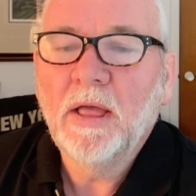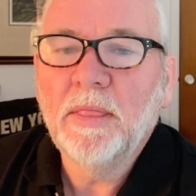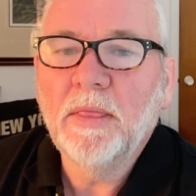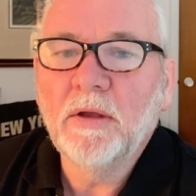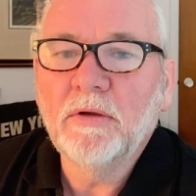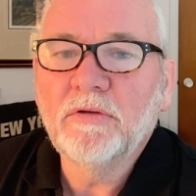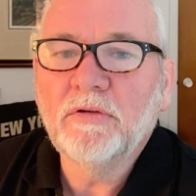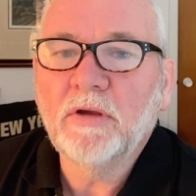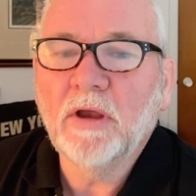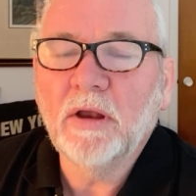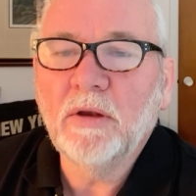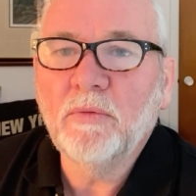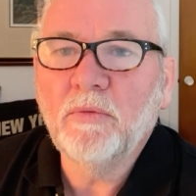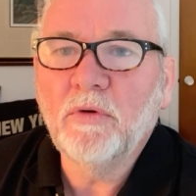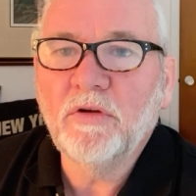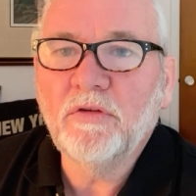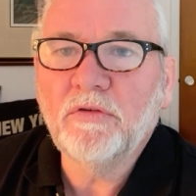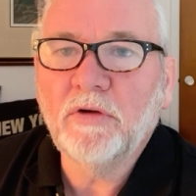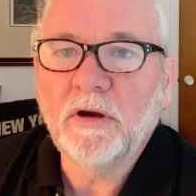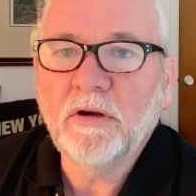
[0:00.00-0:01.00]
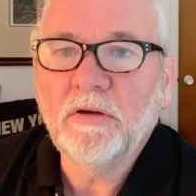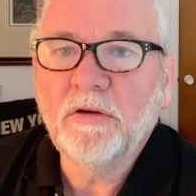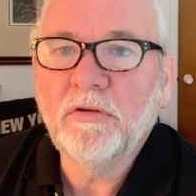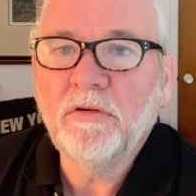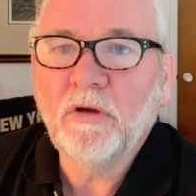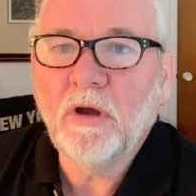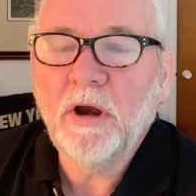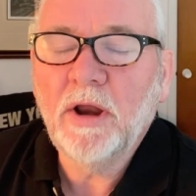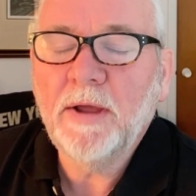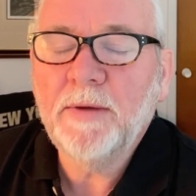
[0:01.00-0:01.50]
There's certain
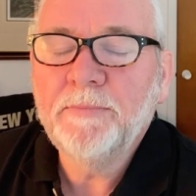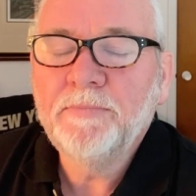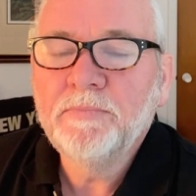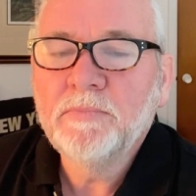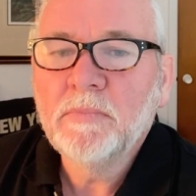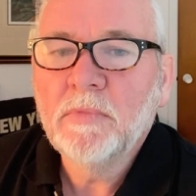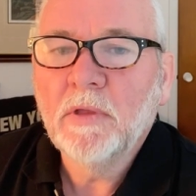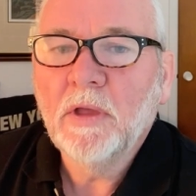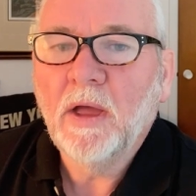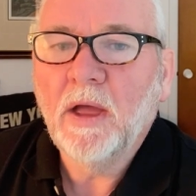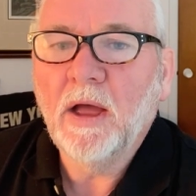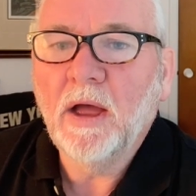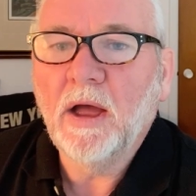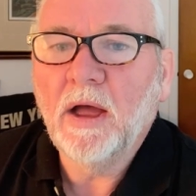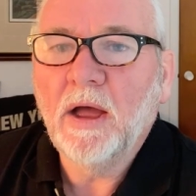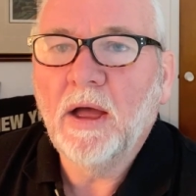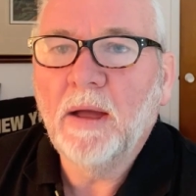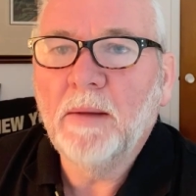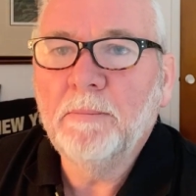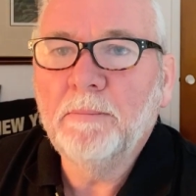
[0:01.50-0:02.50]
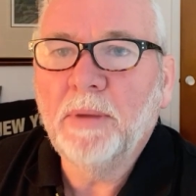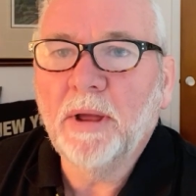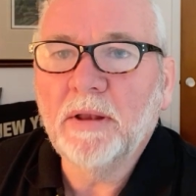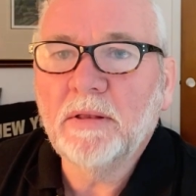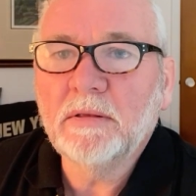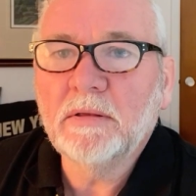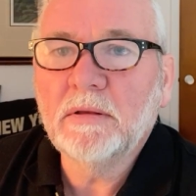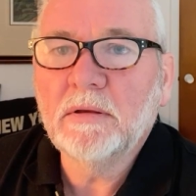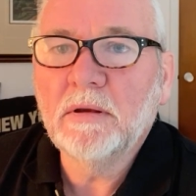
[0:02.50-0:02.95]
restrictions on it. But